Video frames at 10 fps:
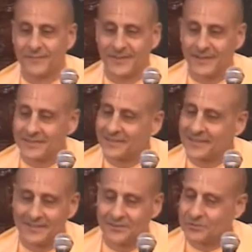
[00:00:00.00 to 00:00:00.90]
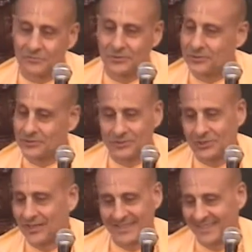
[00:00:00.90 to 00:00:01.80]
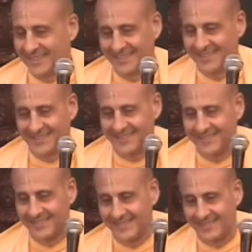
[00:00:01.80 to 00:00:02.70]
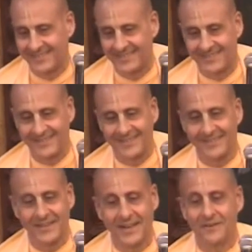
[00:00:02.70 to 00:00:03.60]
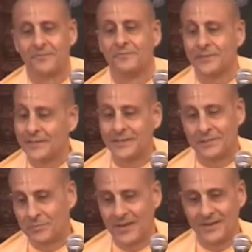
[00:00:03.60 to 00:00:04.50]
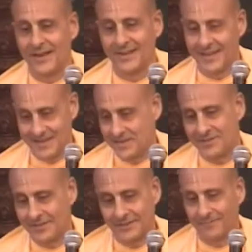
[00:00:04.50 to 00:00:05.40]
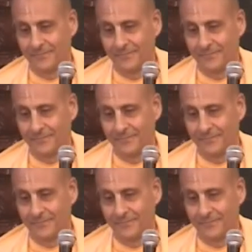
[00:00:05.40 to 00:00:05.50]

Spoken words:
But nothing in this world is steady. You can't really depend on anything.